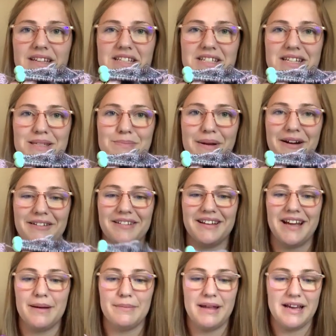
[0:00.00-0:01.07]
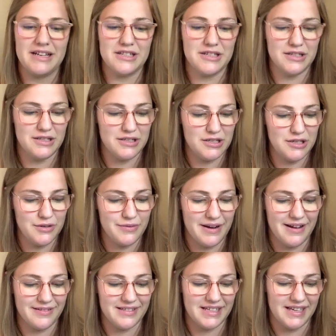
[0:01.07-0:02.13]
Just barely. I'm like two
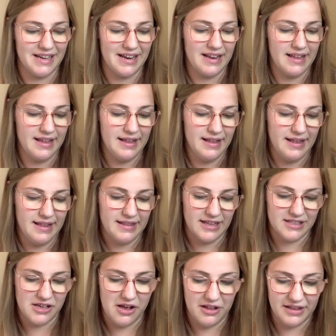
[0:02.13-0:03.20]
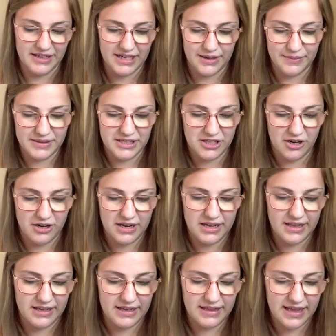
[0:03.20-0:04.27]
rounds in. That's all I did was start it
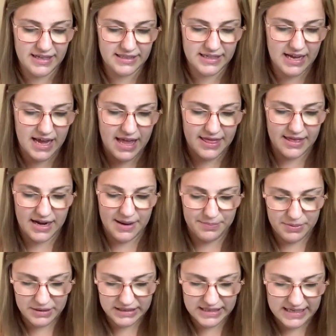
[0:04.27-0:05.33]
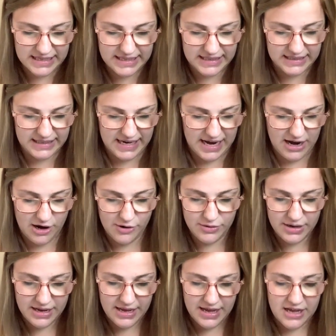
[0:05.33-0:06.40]
last night and then I put it down.
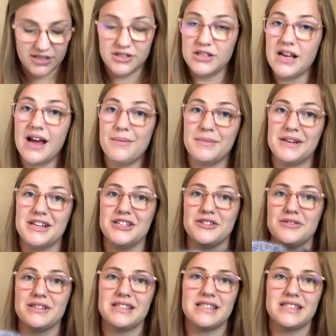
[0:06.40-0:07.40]
So yeah, I'm going to do the